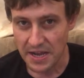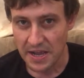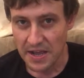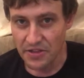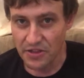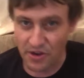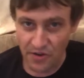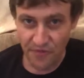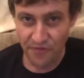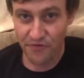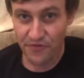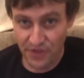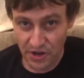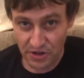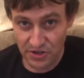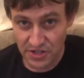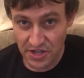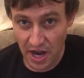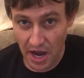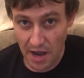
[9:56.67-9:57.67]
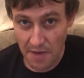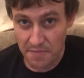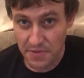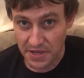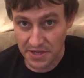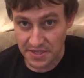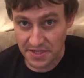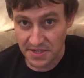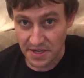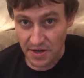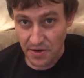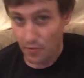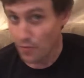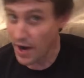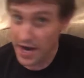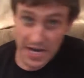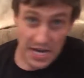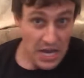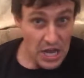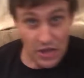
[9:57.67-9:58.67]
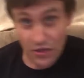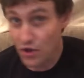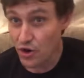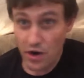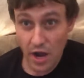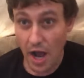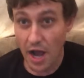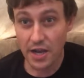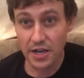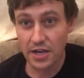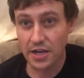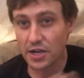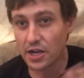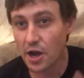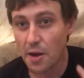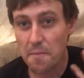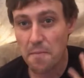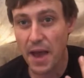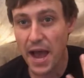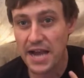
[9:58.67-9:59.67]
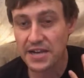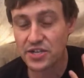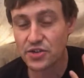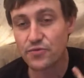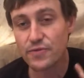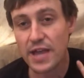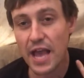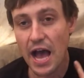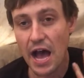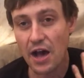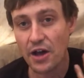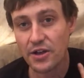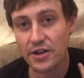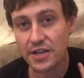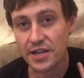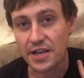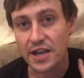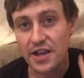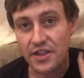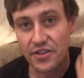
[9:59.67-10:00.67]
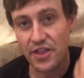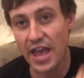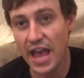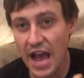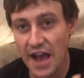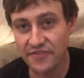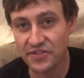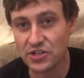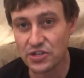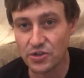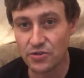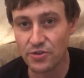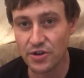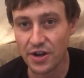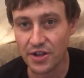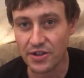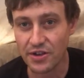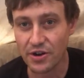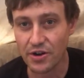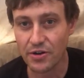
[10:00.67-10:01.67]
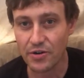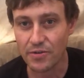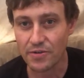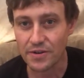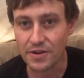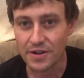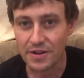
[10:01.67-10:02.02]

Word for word: They're, they're zombies, right? They're not going to come back to reality. They have to do it on their own.